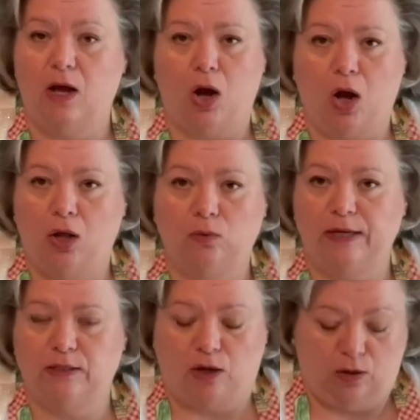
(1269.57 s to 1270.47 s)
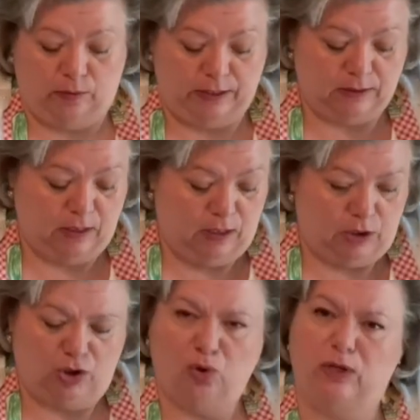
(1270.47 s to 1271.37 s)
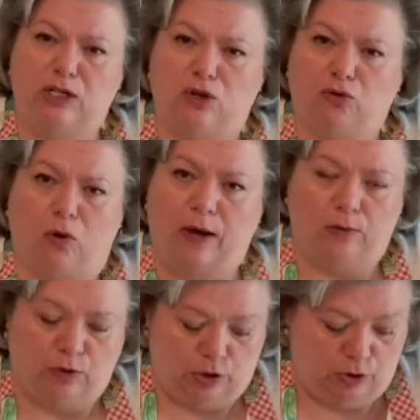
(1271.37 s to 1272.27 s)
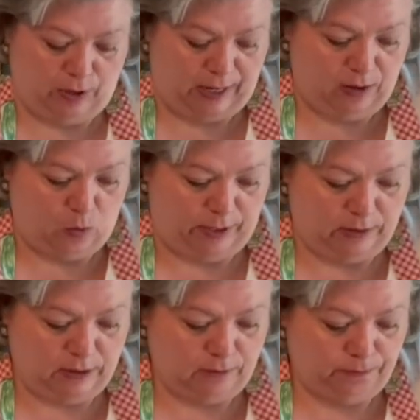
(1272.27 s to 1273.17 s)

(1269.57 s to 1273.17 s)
Always, always, you don't need to throw out your egg whites.